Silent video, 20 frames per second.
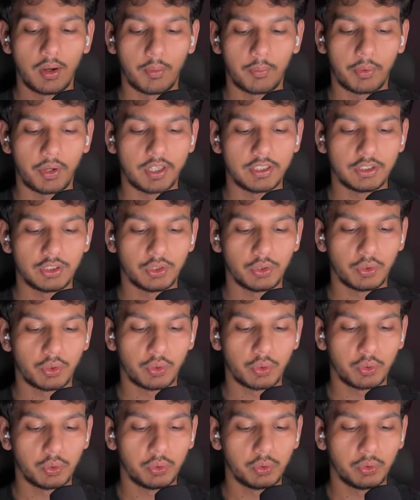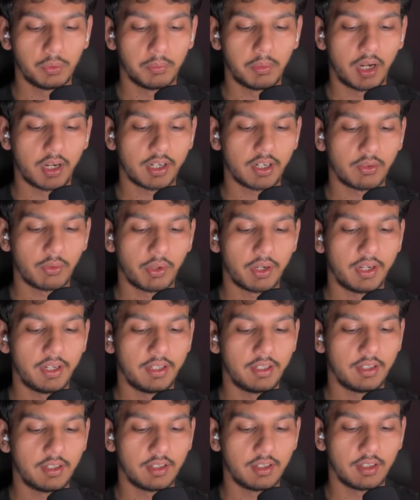price due to
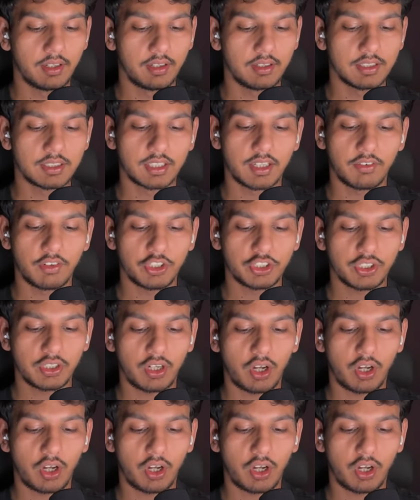market-wide risk aversion.